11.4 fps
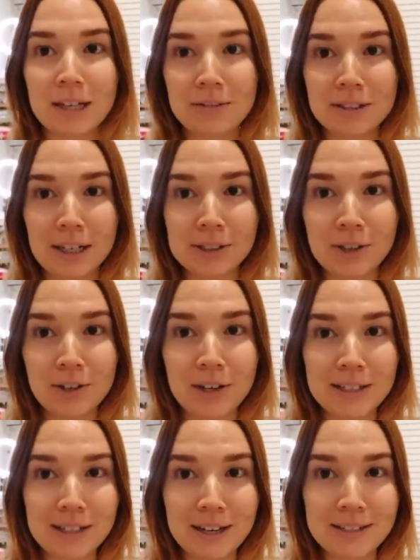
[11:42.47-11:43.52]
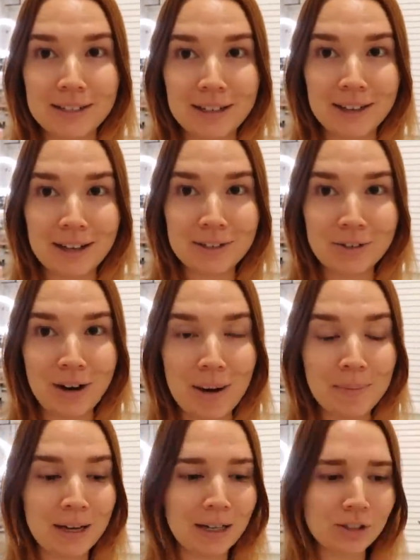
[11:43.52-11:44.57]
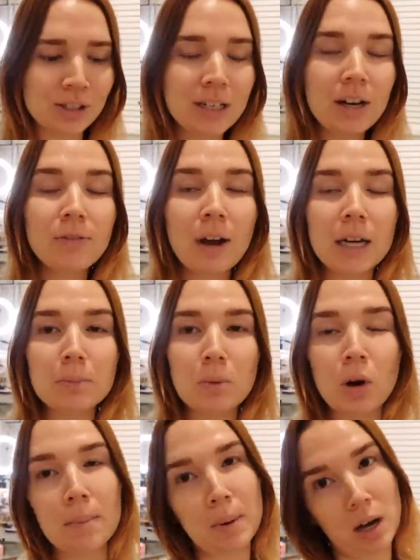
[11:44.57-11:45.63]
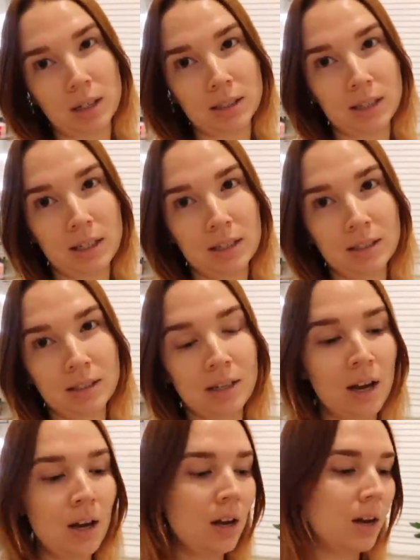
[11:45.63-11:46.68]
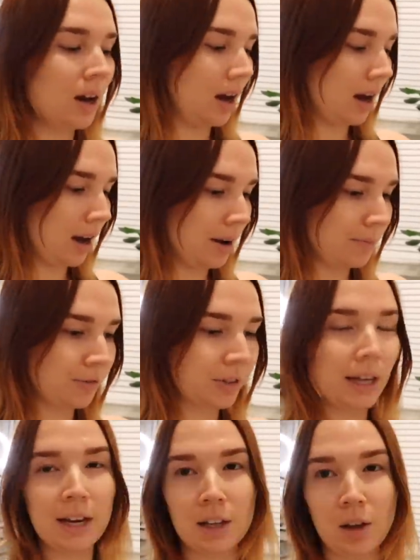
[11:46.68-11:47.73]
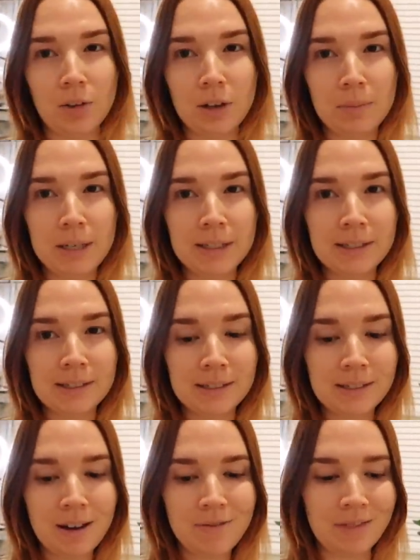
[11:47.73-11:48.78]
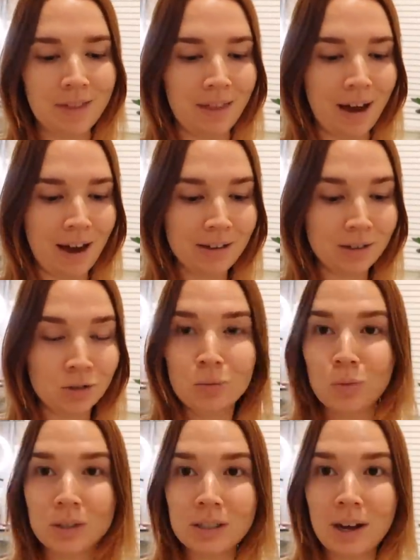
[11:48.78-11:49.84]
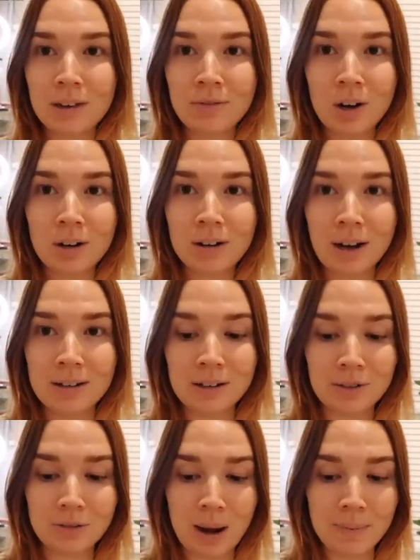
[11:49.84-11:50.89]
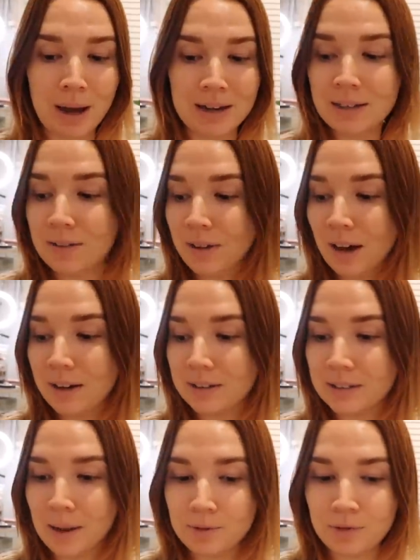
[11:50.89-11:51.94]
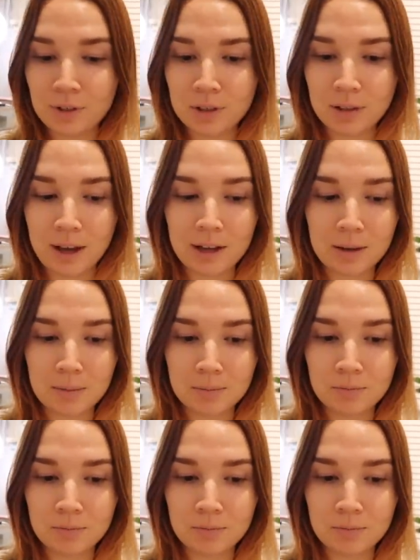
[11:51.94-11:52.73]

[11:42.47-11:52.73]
gifts that I showed you guys that I didn't get to wrapping. I just need to find more boxes for like clothing pieces and stuff. That was kind of hard. I didn't wrap any of that except for like